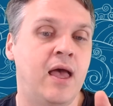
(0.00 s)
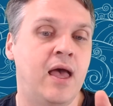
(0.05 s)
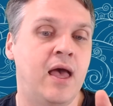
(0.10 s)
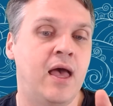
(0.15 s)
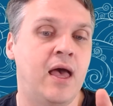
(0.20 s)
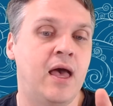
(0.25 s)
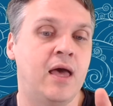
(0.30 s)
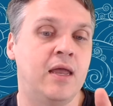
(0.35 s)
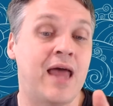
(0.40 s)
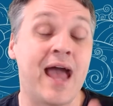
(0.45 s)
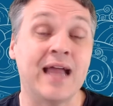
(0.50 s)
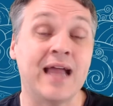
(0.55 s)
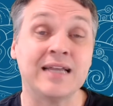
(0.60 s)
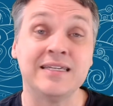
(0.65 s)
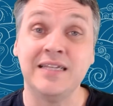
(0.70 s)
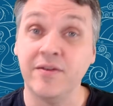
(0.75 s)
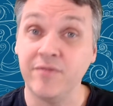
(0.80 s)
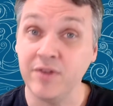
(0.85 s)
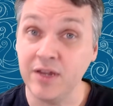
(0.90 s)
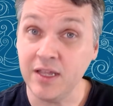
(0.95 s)
an
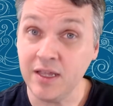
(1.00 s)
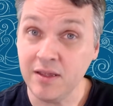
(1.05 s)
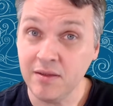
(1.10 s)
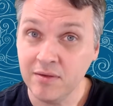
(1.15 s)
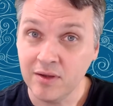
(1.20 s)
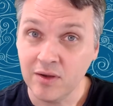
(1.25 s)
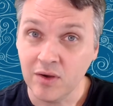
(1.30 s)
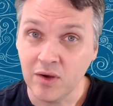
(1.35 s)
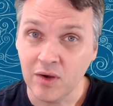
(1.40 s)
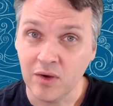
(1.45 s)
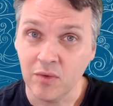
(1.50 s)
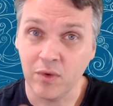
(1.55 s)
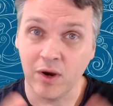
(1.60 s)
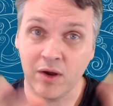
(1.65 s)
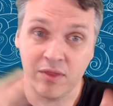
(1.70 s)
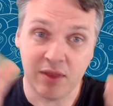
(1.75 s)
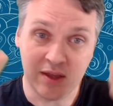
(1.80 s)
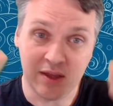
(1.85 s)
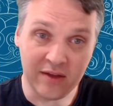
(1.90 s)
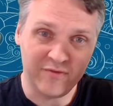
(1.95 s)
activity
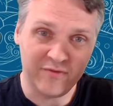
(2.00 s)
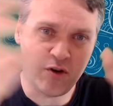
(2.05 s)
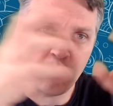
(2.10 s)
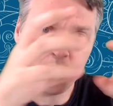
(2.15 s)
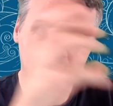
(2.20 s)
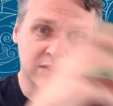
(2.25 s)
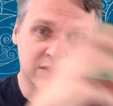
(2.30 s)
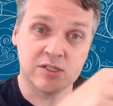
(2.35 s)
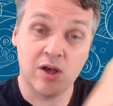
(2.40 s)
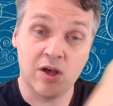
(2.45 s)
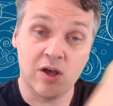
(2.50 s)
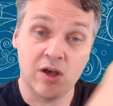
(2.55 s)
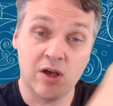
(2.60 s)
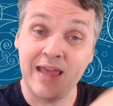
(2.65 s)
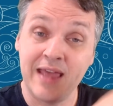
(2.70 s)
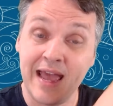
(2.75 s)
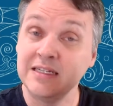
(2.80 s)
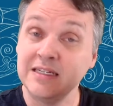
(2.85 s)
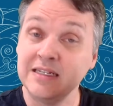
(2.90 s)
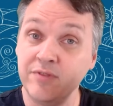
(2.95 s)
where the focus is on the
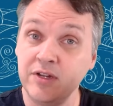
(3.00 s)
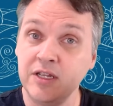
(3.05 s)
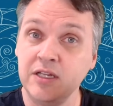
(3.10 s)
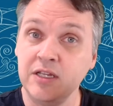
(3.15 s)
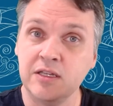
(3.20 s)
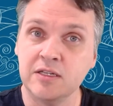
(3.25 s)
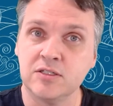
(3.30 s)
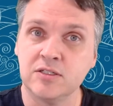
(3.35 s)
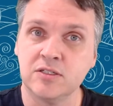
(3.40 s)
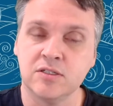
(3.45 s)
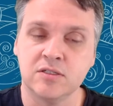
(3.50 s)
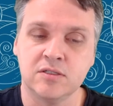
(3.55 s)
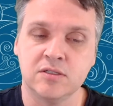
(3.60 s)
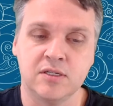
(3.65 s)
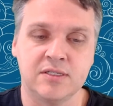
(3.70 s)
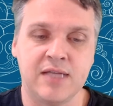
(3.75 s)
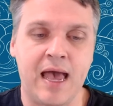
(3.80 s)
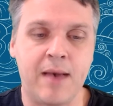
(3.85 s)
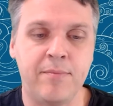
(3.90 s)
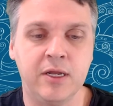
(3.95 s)
activity
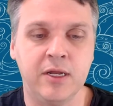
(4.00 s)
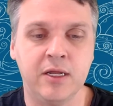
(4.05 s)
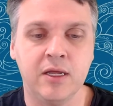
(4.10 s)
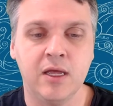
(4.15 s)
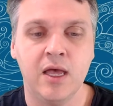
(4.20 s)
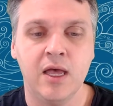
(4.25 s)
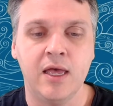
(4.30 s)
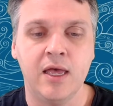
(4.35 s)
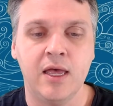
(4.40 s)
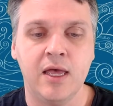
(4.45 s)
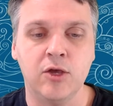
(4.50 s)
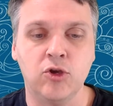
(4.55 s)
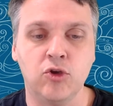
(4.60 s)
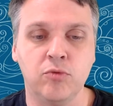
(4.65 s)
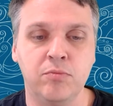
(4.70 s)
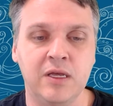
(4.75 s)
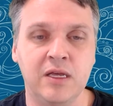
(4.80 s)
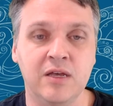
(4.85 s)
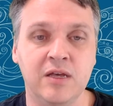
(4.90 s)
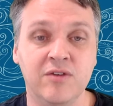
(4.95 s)
that's happening. It could
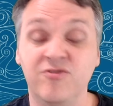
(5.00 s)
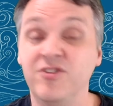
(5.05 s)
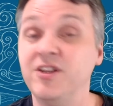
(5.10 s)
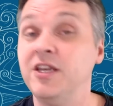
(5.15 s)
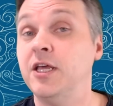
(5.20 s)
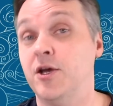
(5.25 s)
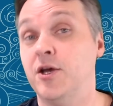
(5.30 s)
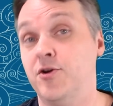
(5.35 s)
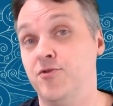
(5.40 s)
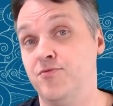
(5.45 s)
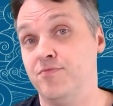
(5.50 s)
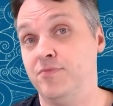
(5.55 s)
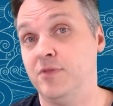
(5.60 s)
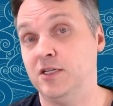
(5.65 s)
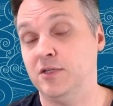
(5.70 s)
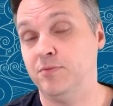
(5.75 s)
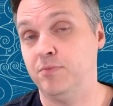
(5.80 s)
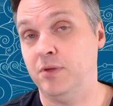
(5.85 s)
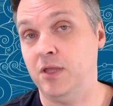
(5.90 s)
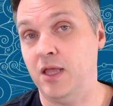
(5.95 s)
be a video
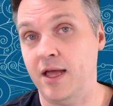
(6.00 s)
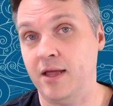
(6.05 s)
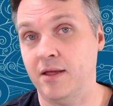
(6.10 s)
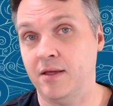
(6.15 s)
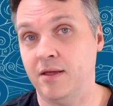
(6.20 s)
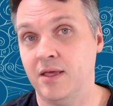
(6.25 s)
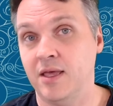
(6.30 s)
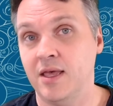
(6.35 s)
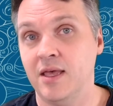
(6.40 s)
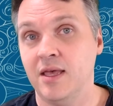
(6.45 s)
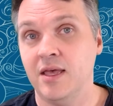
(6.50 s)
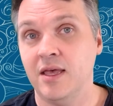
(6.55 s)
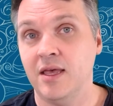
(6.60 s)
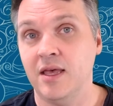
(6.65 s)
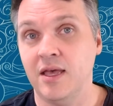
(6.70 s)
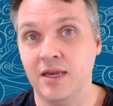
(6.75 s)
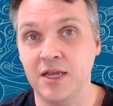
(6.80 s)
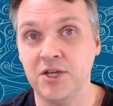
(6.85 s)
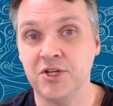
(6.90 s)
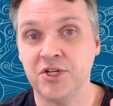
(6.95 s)
that's playing.
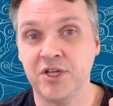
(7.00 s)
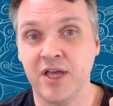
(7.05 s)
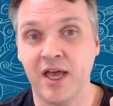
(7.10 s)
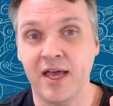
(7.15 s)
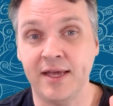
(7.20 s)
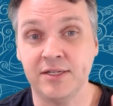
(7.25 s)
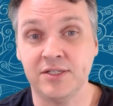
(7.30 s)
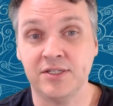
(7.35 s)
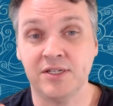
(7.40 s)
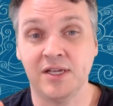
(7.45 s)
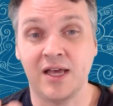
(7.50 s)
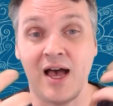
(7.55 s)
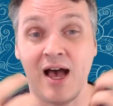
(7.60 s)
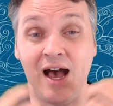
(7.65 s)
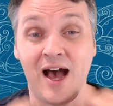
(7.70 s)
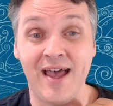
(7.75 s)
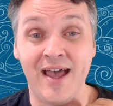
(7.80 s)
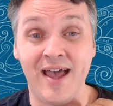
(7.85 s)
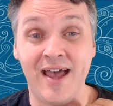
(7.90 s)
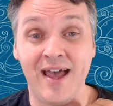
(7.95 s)
In each case,
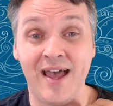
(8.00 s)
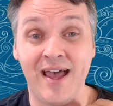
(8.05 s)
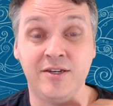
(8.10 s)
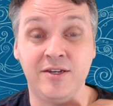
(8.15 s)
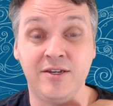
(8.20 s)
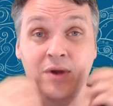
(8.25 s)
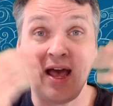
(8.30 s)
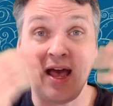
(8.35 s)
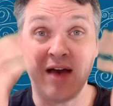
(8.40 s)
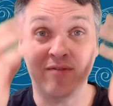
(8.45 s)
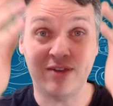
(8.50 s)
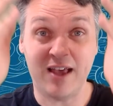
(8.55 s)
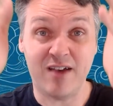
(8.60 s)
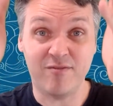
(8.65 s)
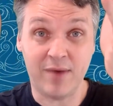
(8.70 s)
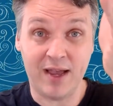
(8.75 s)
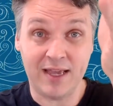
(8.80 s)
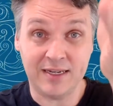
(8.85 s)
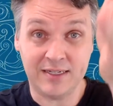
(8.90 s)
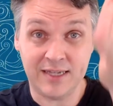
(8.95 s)
I don't have to have
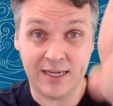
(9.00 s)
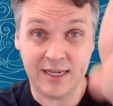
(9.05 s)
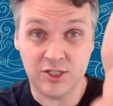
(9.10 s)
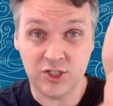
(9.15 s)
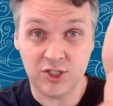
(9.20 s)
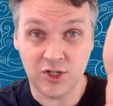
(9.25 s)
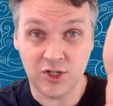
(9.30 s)
my attention